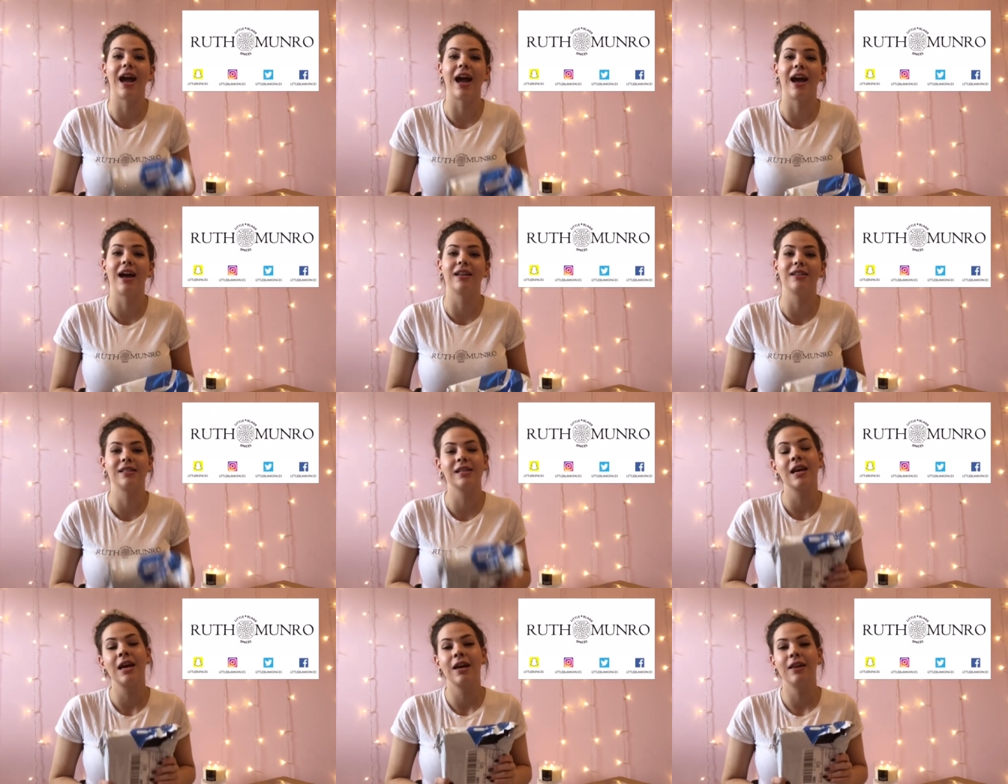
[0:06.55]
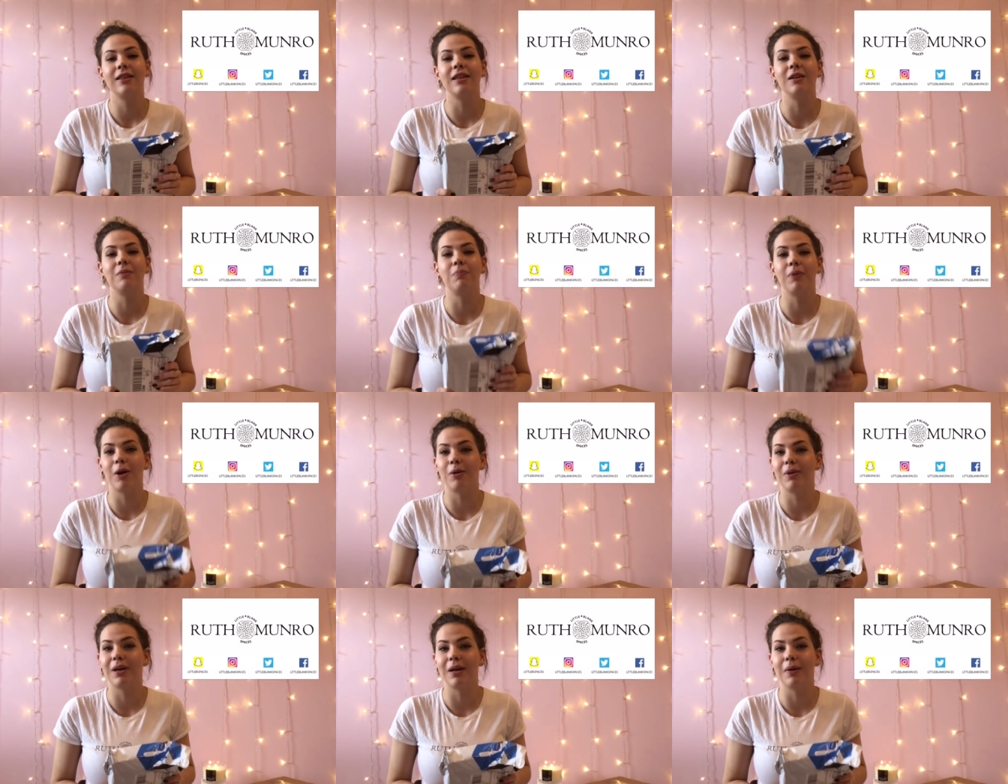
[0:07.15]
at the
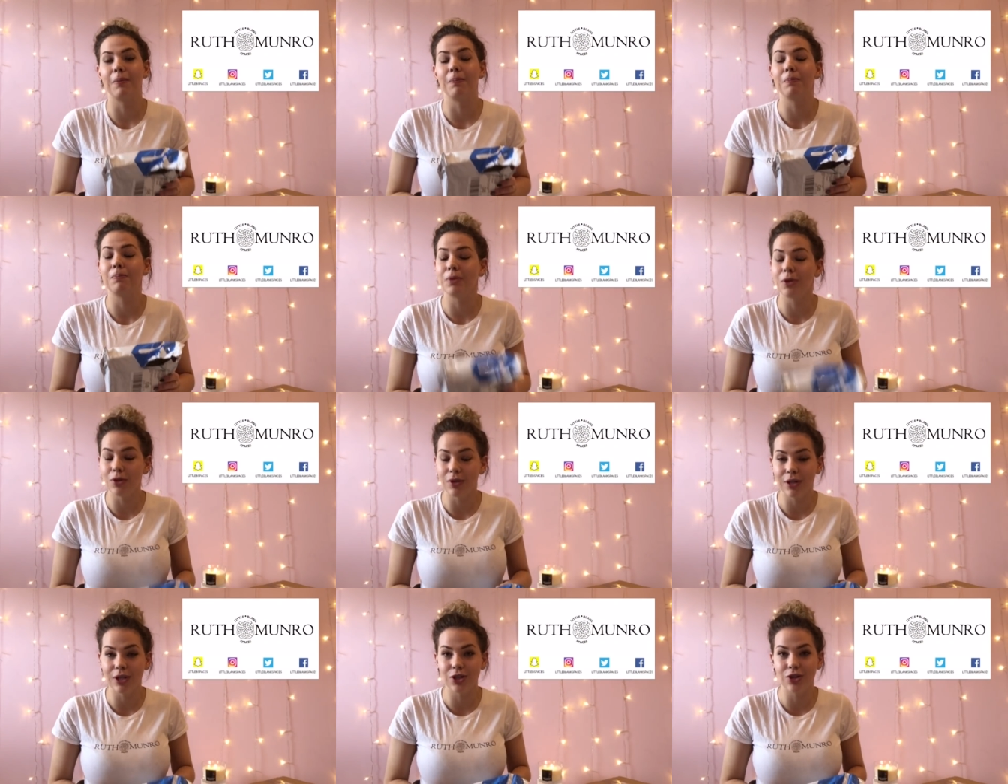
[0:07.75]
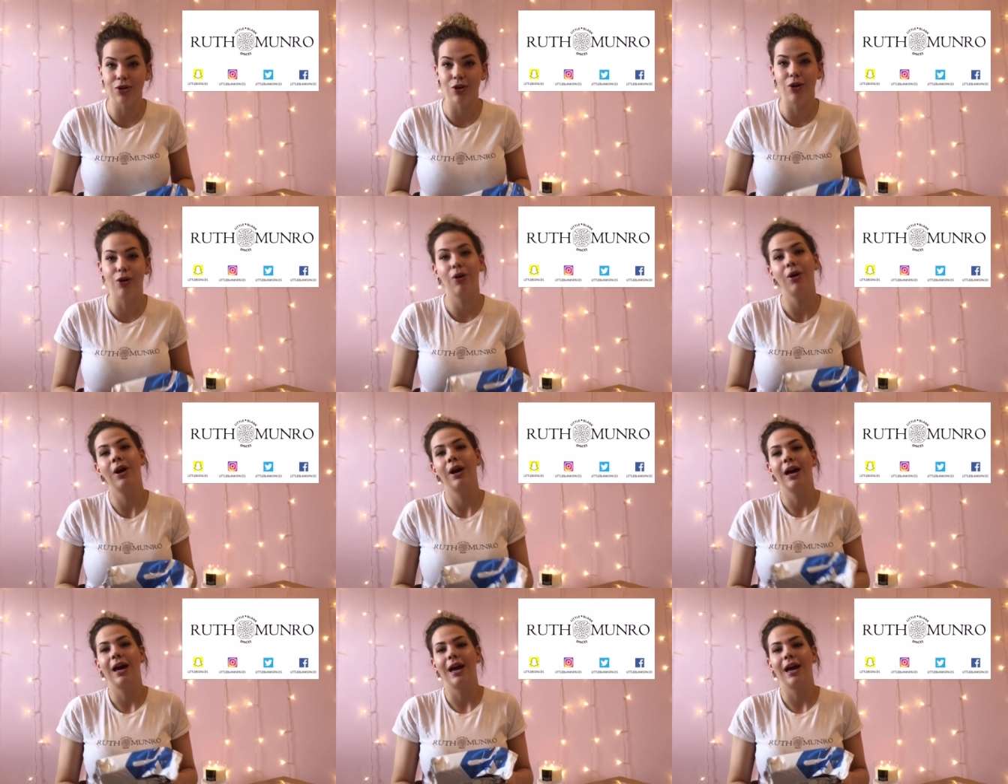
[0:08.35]
Birmingham Beauty Show.